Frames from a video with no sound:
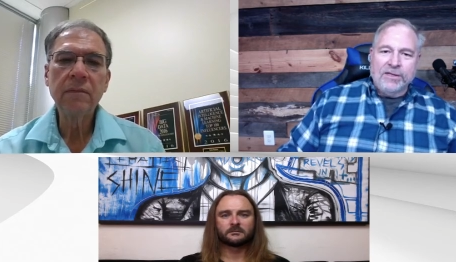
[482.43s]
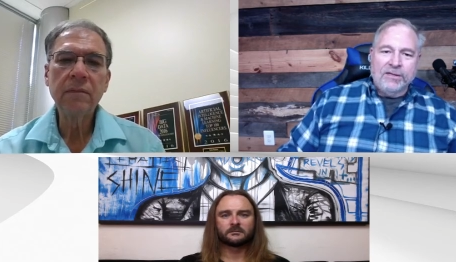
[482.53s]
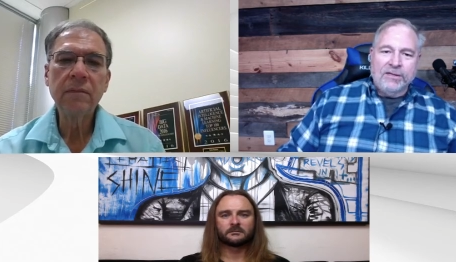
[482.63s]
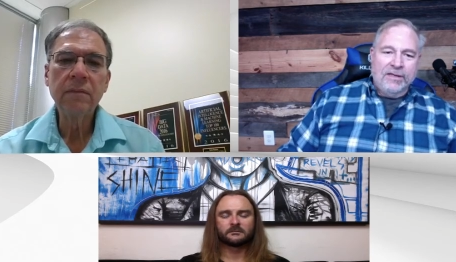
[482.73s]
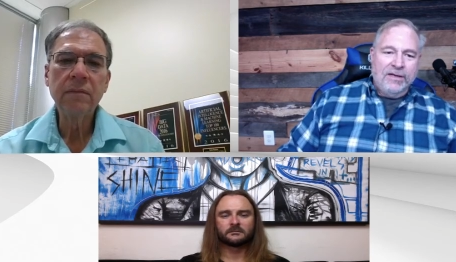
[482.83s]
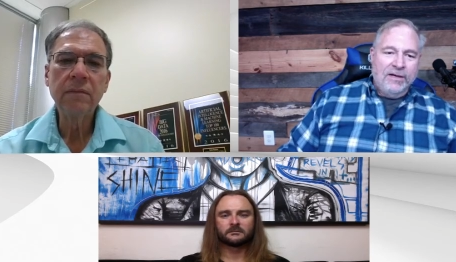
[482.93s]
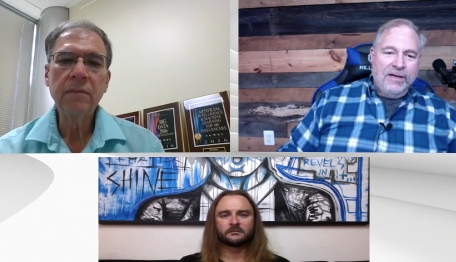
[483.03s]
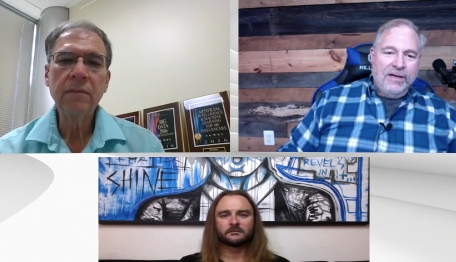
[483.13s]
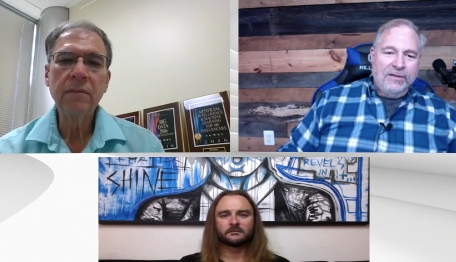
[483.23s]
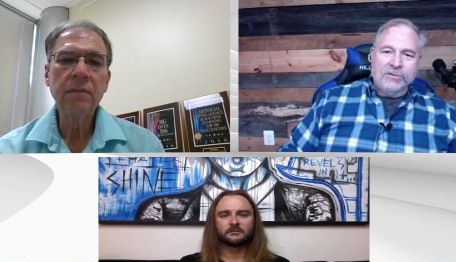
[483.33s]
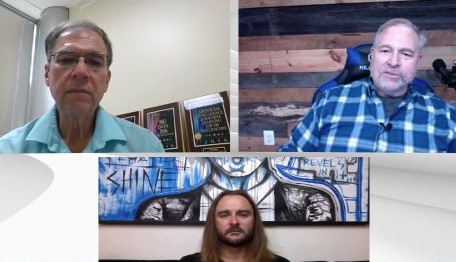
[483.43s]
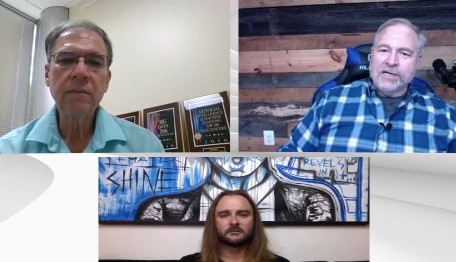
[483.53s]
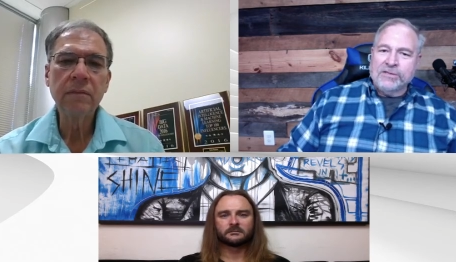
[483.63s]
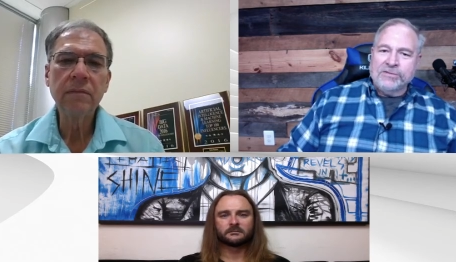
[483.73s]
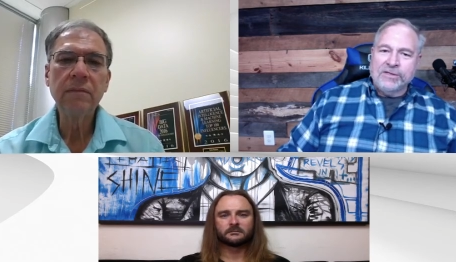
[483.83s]
Speaker 1: What do you think they uh,
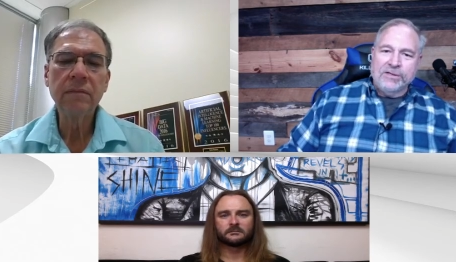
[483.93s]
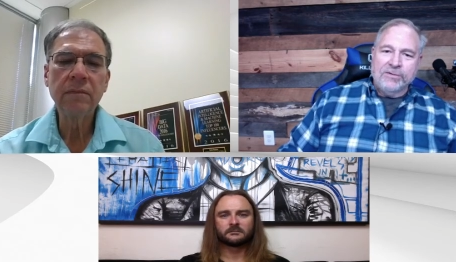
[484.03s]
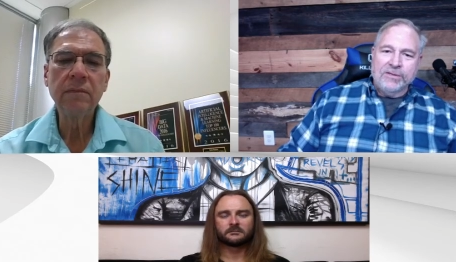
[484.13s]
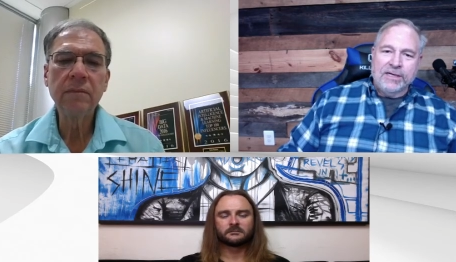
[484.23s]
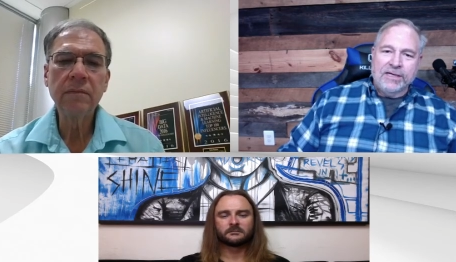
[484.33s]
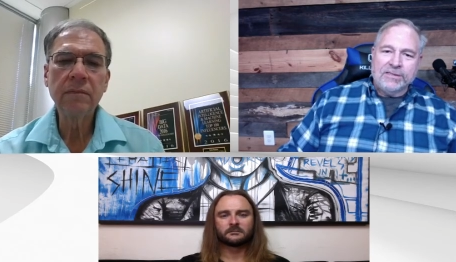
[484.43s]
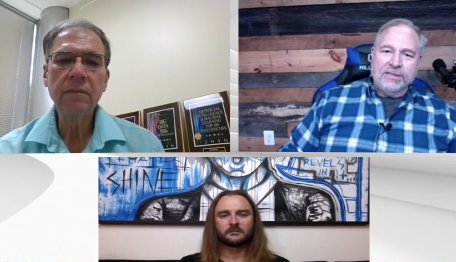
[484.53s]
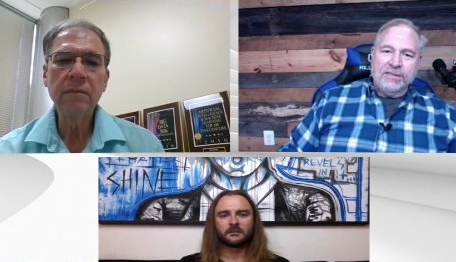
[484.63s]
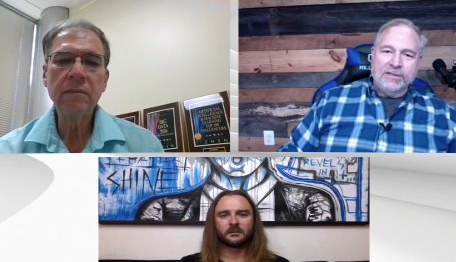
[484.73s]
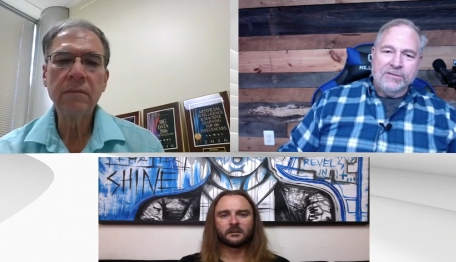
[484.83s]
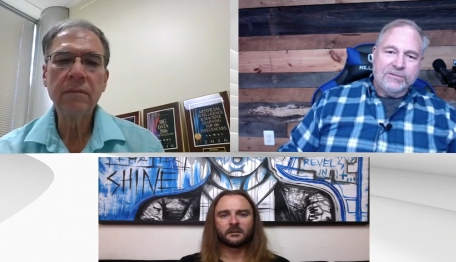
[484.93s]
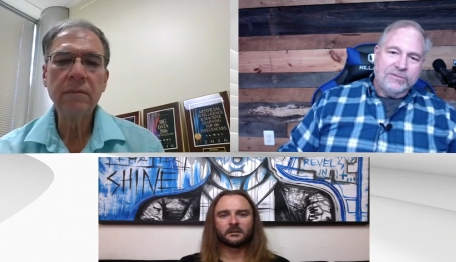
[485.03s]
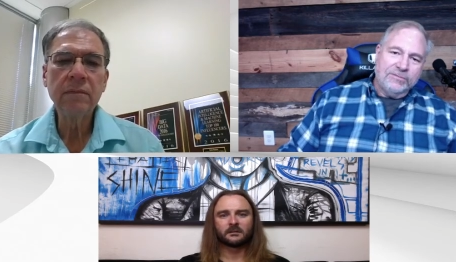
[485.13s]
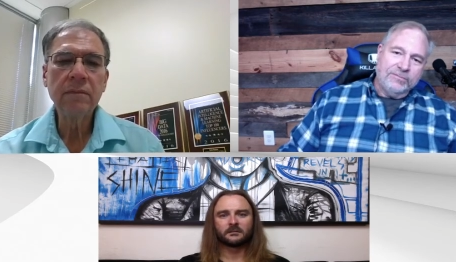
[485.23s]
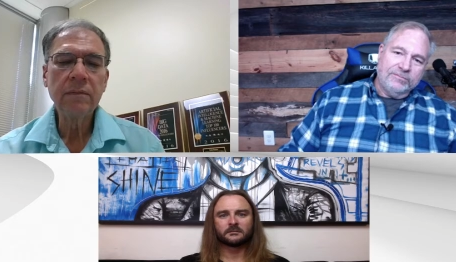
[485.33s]
those guys are going to do in the next ten
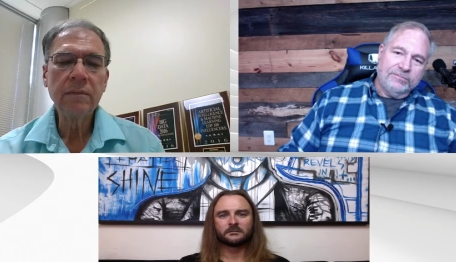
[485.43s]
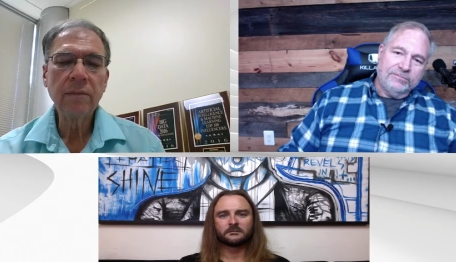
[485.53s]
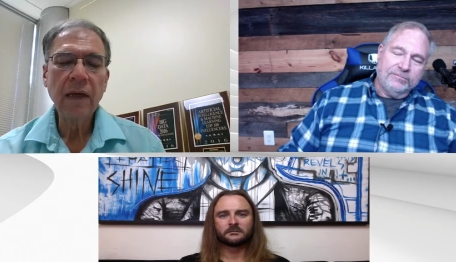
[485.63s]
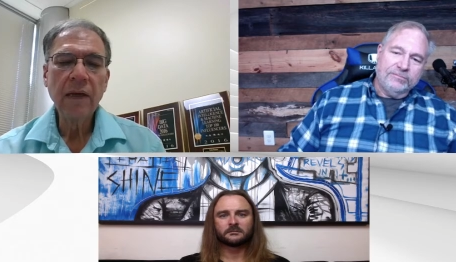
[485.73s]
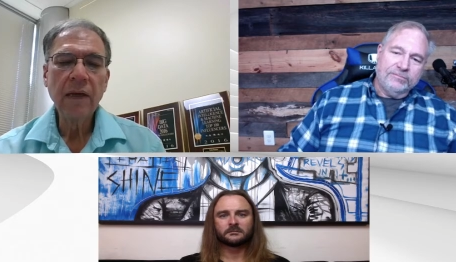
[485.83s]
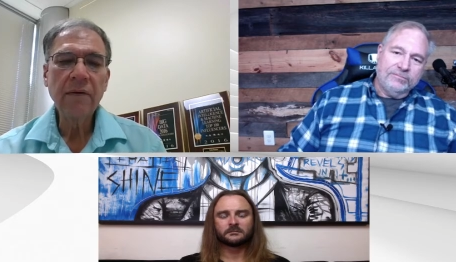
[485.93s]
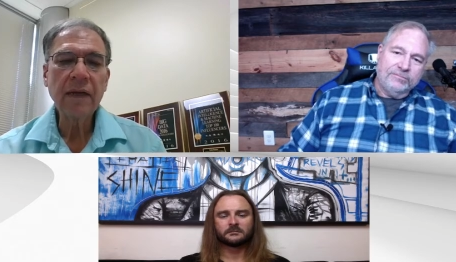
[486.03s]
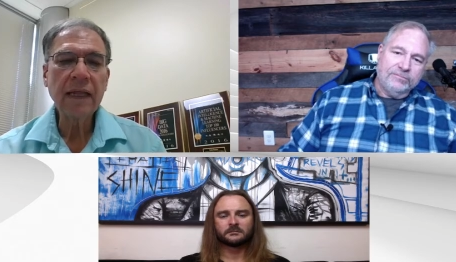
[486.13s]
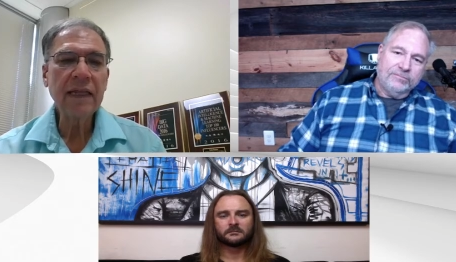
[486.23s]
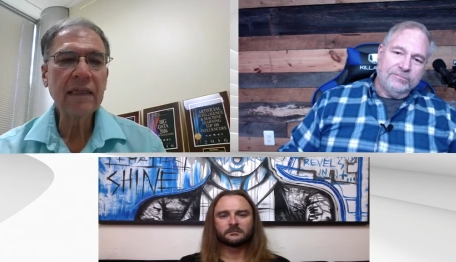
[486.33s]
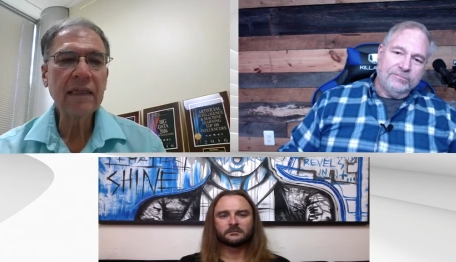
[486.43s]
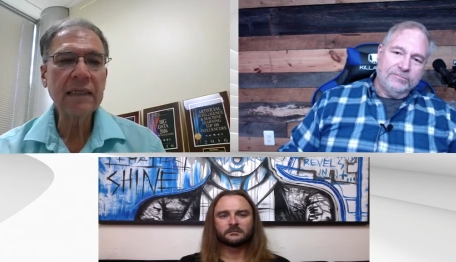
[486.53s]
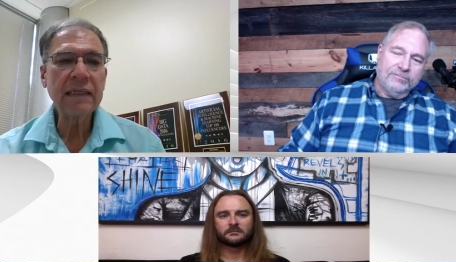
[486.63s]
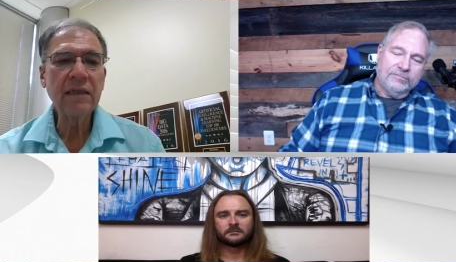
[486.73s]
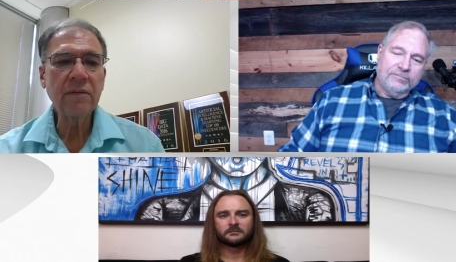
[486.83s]
years?
Speaker 2: Well, I
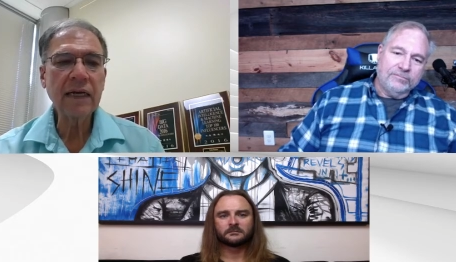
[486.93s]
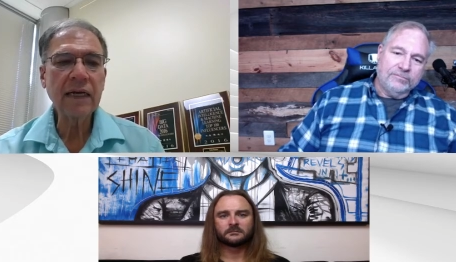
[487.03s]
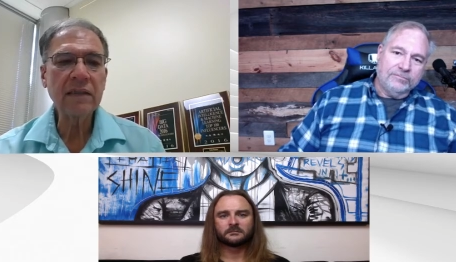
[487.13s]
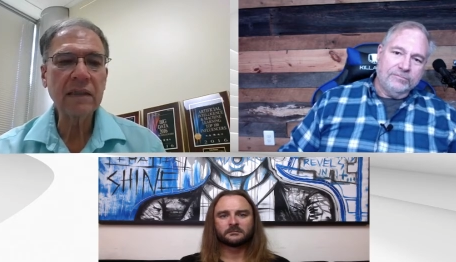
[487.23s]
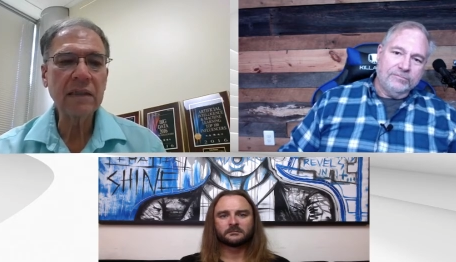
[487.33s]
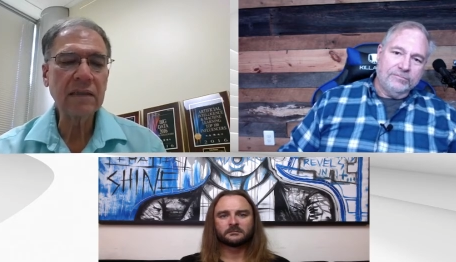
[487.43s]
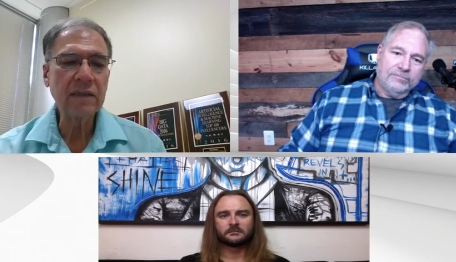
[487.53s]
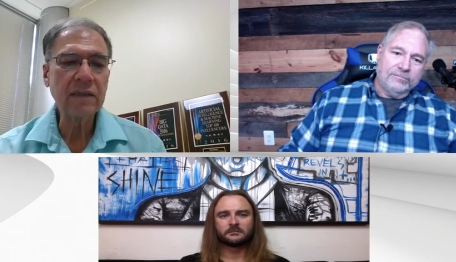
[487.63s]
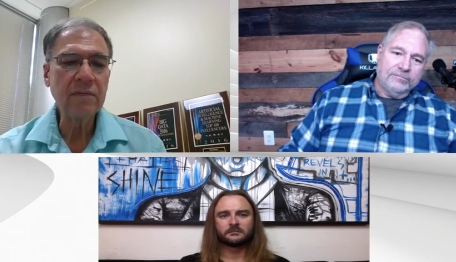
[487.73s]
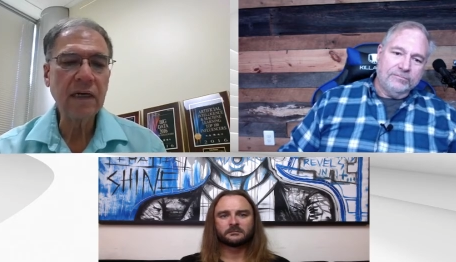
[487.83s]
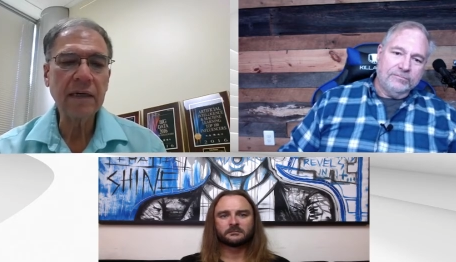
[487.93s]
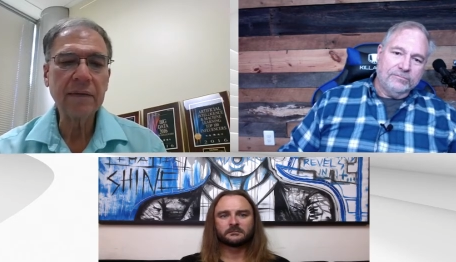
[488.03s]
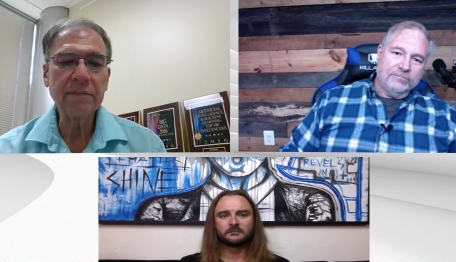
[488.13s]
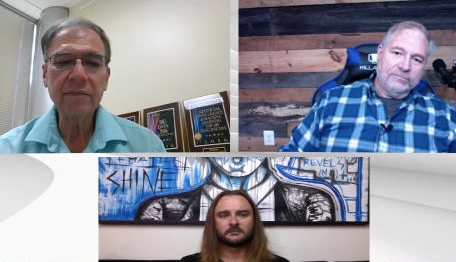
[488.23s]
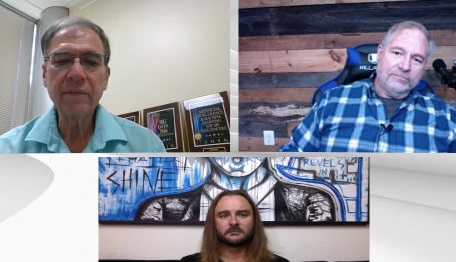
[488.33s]
think uh, you're right. There's a there's a
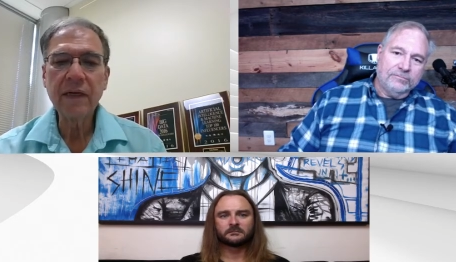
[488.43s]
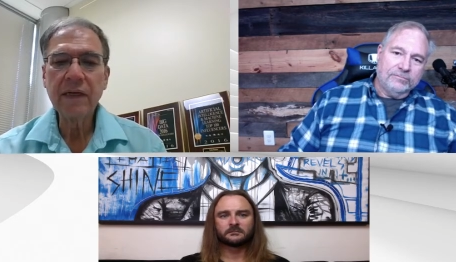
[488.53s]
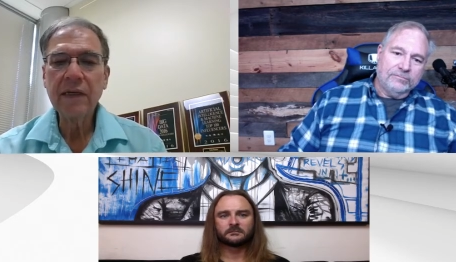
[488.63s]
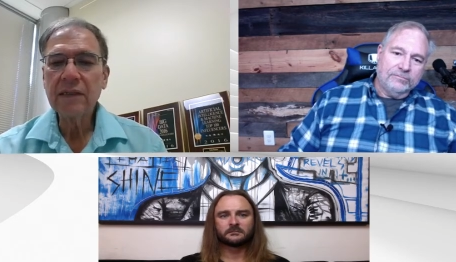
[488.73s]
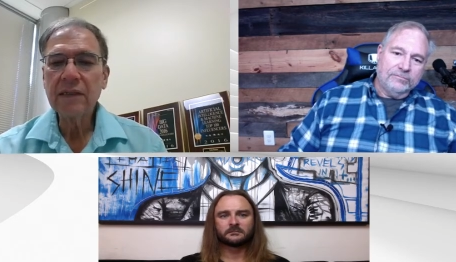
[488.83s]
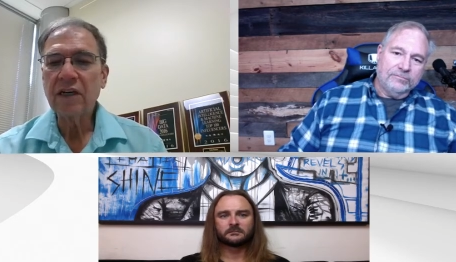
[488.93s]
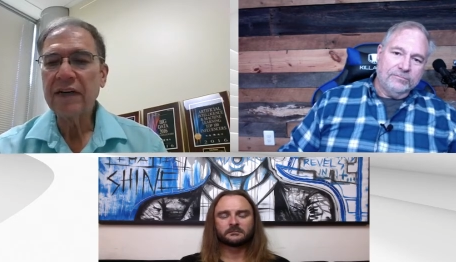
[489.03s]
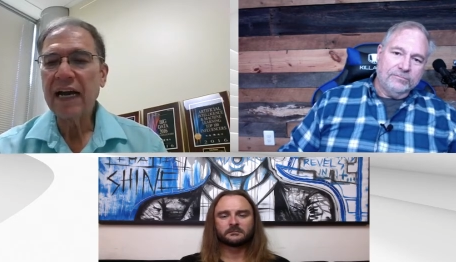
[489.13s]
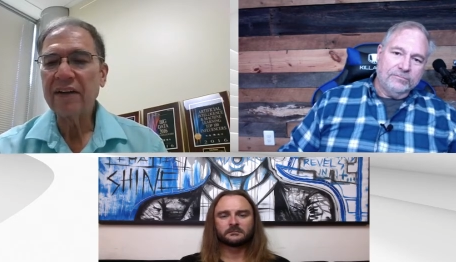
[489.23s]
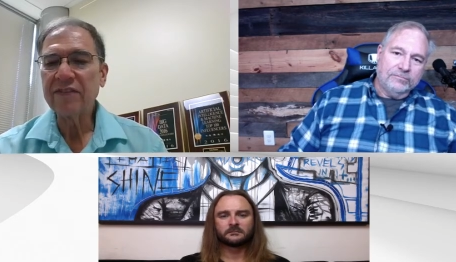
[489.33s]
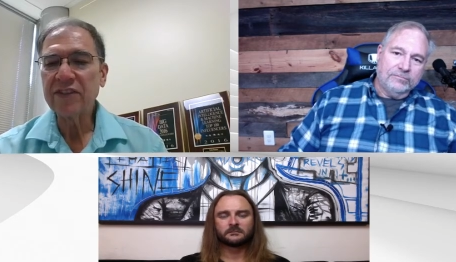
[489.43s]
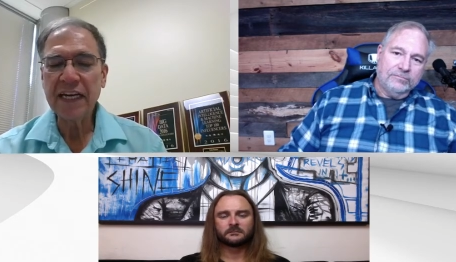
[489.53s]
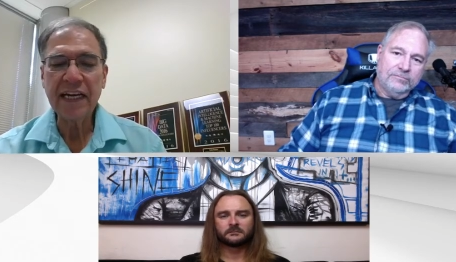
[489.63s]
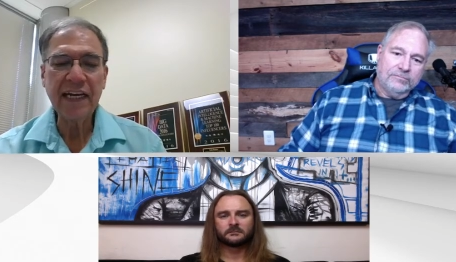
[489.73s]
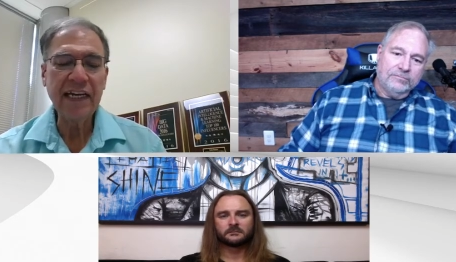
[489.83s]
um, sort of an out of